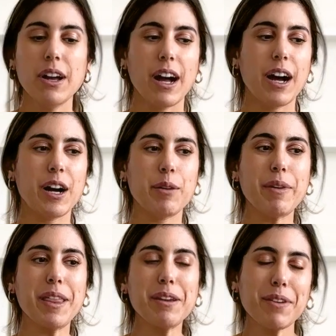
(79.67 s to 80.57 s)

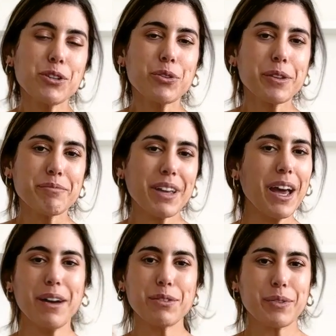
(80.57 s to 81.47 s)
And then eventually
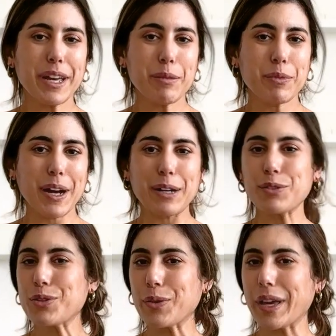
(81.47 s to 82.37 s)
everyone came around.
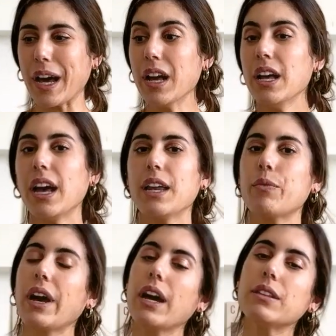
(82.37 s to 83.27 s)
So yeah,
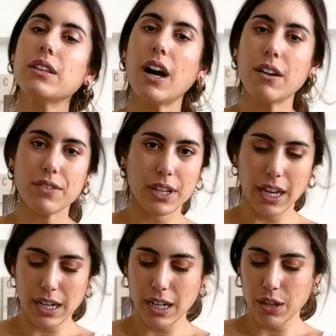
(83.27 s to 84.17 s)
anyway, I love the
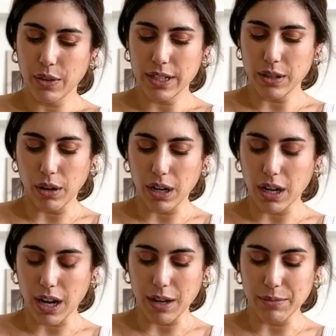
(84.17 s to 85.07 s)
Canon EOS
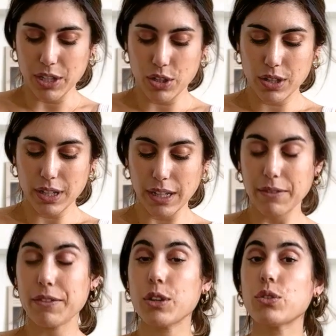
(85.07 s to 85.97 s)
R. It just like
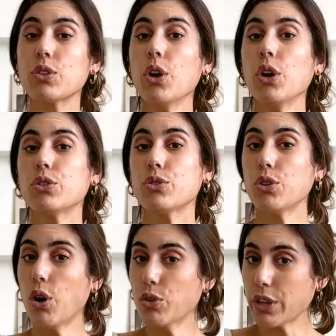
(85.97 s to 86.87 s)
feels
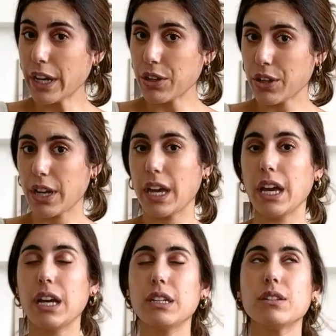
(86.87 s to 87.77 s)
so great in your
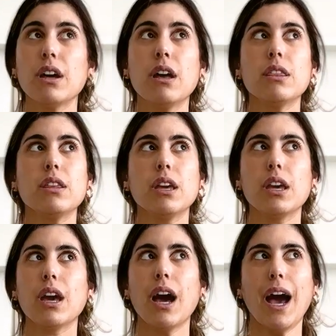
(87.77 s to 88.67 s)
hand.
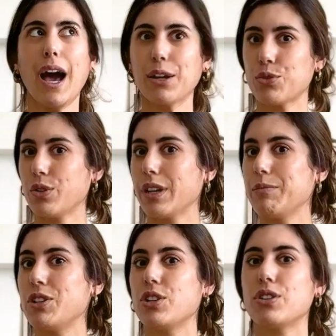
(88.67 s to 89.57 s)
The actual
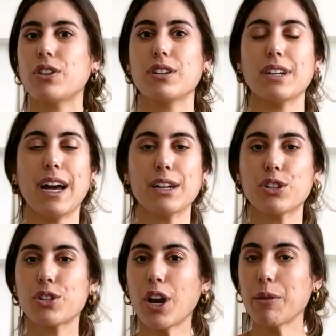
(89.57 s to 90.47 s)
images are tack
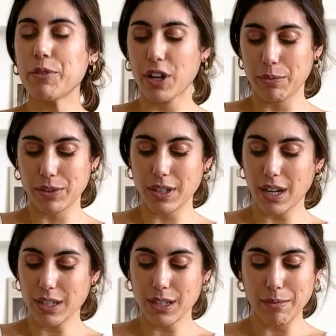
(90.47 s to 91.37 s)
sharp. You're able to
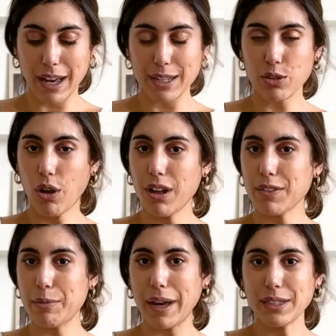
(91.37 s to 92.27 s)
customize
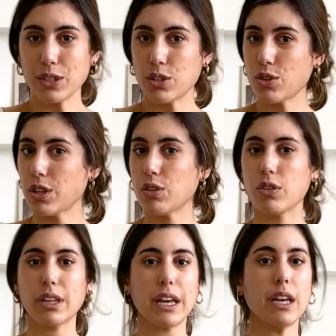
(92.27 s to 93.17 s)
all the buttons so that you
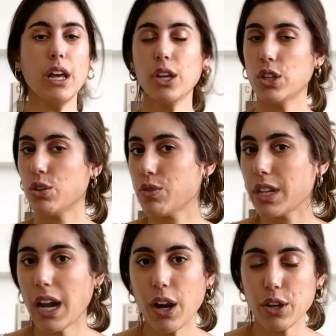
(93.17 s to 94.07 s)
can like use
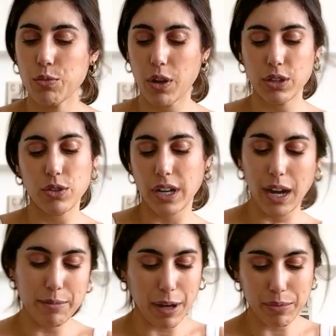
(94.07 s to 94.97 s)
it how you want, so that
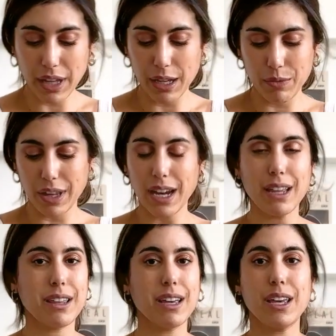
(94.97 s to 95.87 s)
I'm not playing with
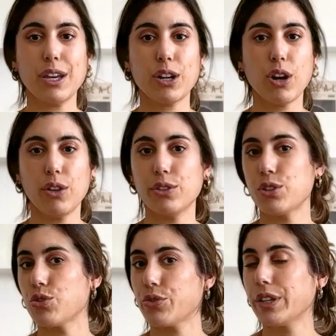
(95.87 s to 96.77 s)
anything here on the
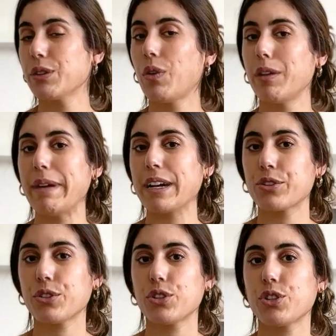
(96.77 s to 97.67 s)
screen while I'm
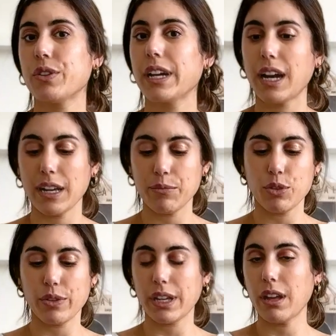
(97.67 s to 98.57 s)
actually shooting. I'm
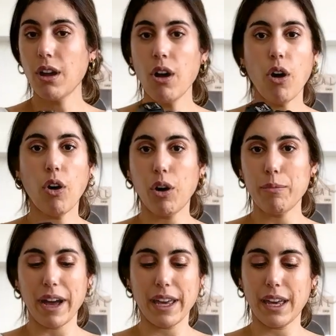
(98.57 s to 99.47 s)
doing it all
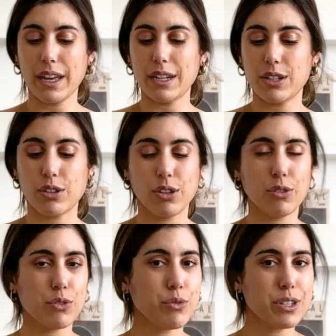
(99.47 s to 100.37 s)
by hand, you know,
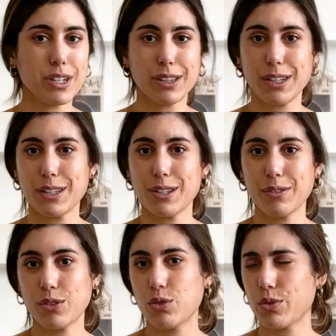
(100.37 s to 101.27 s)
turning
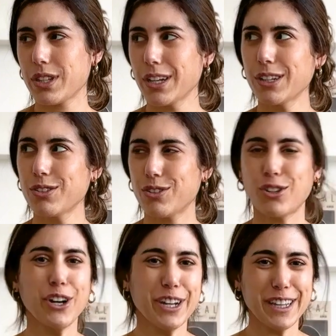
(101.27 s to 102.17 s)

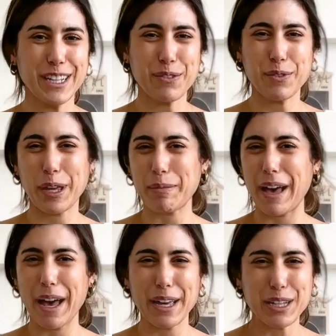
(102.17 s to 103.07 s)
this for like my
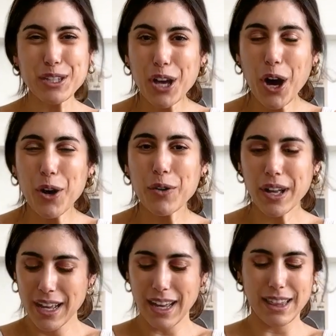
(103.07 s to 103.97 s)
ISO
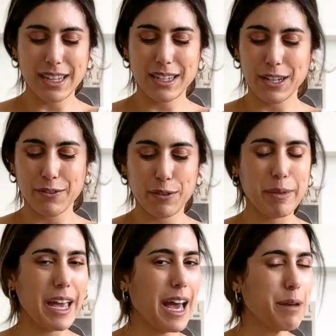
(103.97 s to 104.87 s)
and this here for
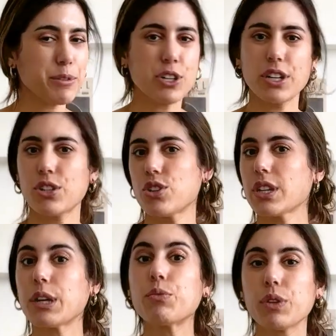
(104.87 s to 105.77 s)
my aperture. It's just
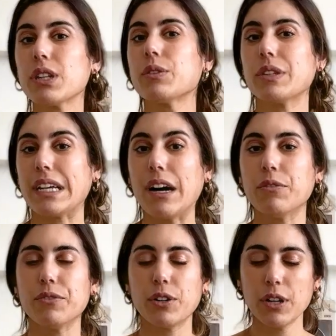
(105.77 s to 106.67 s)
like really, really
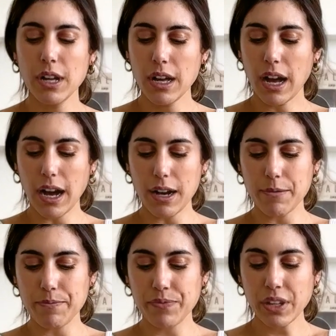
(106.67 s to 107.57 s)
helpful.
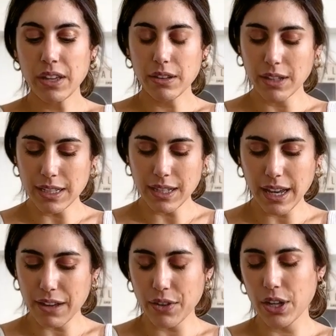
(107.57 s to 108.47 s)
The lens I
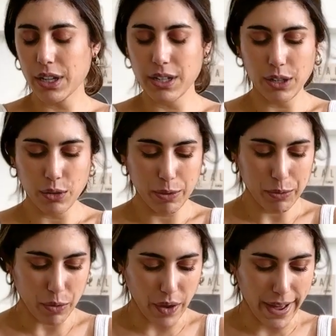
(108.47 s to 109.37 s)
have on it, because I know
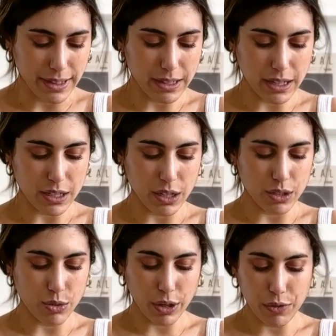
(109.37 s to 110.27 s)
people will ask, is
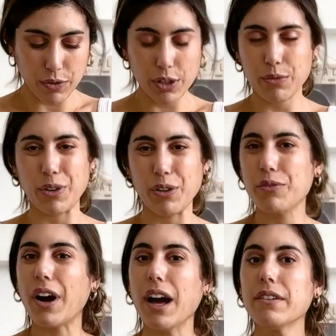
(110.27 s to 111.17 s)
a 24-105.
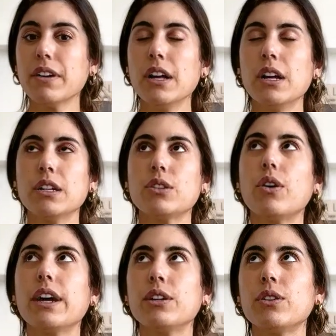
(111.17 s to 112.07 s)
So
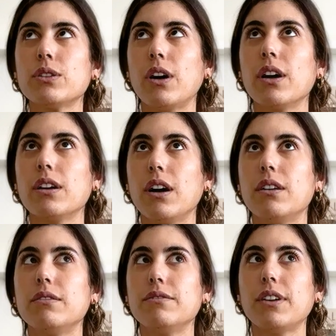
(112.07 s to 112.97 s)
I know a lot
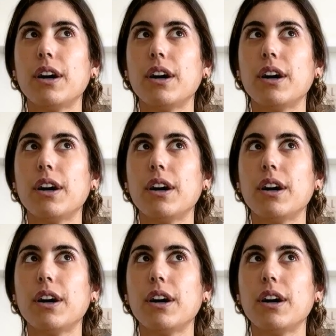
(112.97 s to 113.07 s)
of